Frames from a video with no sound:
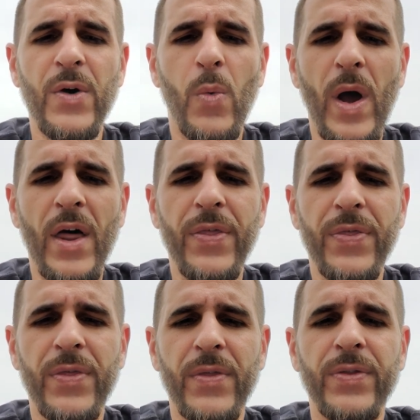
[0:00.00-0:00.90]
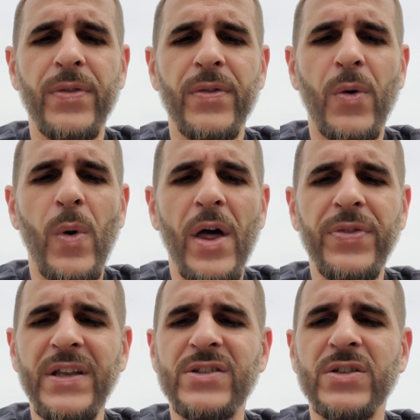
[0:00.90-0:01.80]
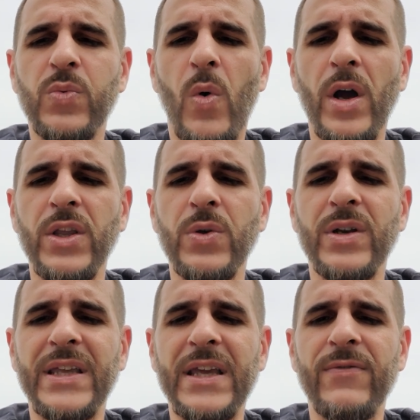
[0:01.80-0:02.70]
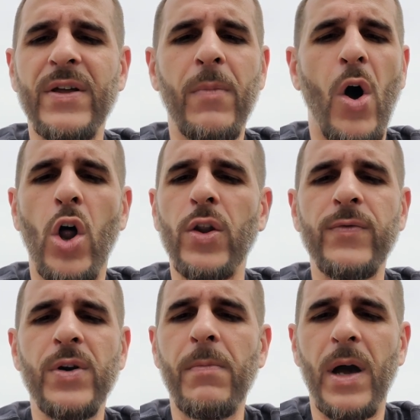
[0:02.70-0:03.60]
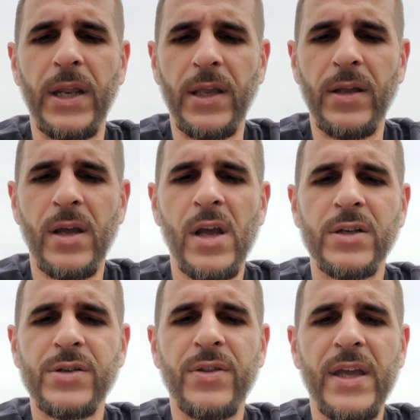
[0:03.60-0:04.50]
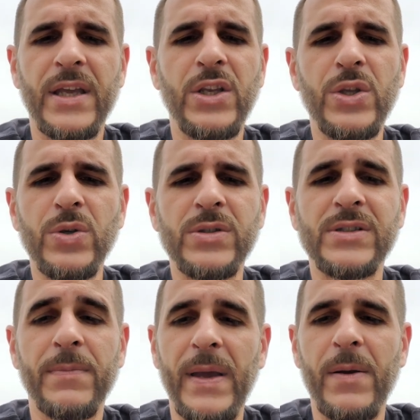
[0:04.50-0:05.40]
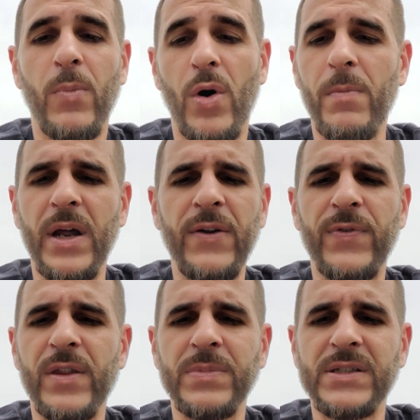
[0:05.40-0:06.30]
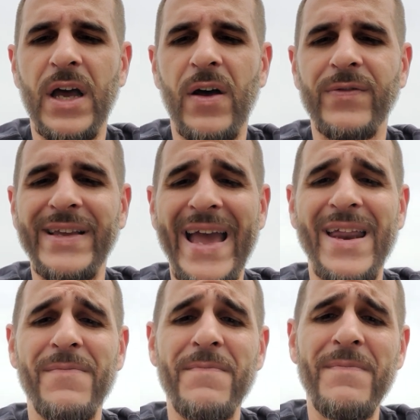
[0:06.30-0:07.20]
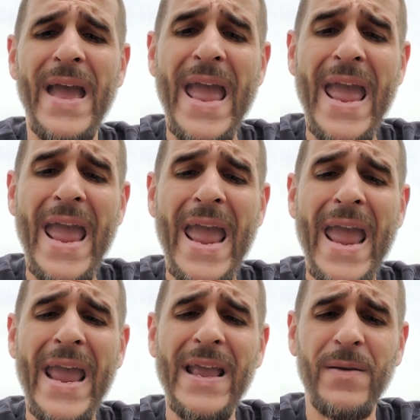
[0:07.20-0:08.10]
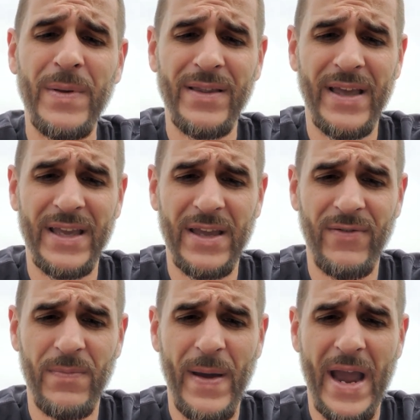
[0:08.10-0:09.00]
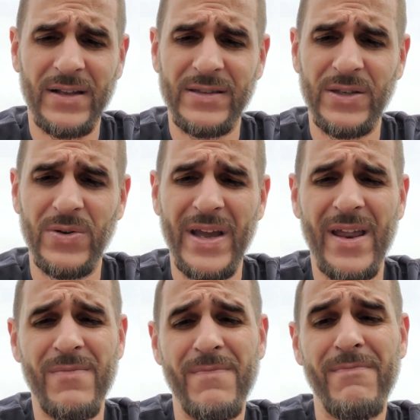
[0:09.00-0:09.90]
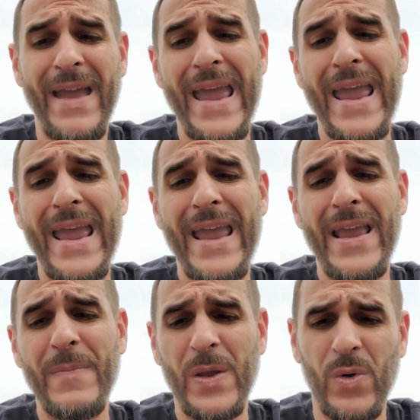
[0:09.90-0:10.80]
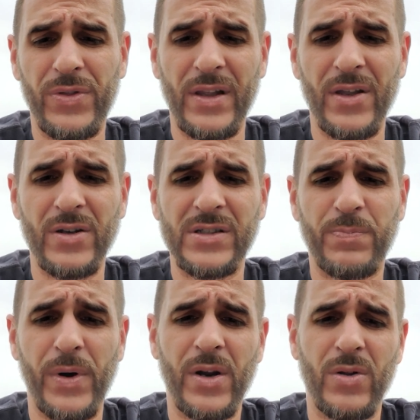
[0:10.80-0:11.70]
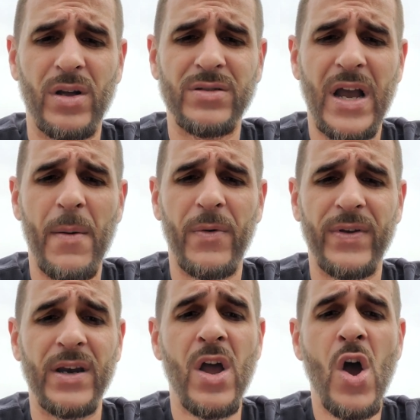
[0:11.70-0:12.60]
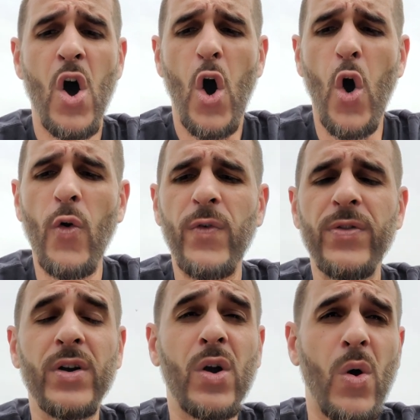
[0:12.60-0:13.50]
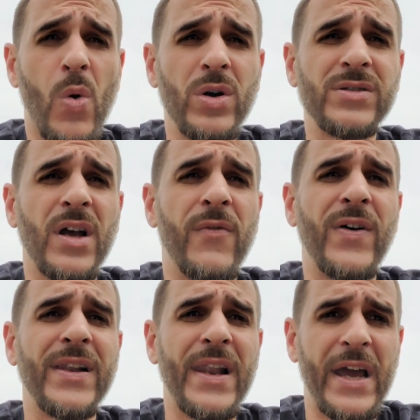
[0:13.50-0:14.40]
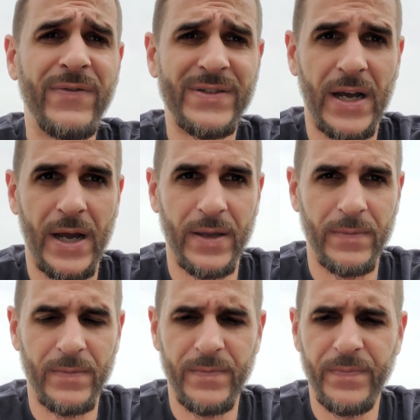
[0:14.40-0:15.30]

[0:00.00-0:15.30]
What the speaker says: The wealthy just want you to give them all of your money so they can use it to make more money for themselves, and maybe they give it back to you, and maybe with a little sprinkle on top of it over the course of a lifetime.